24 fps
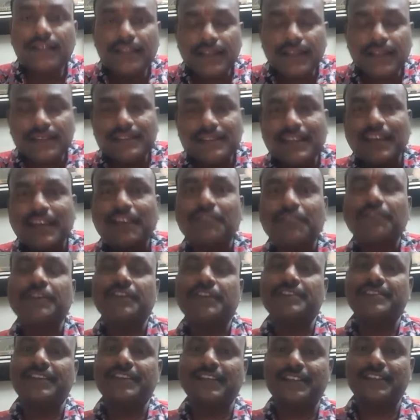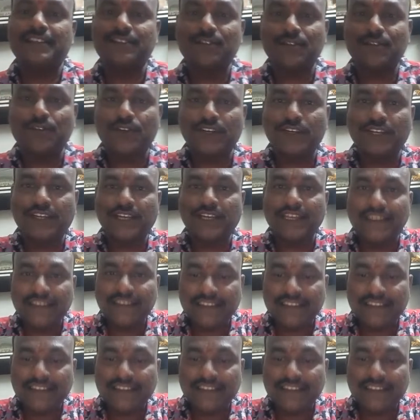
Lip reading: the services only.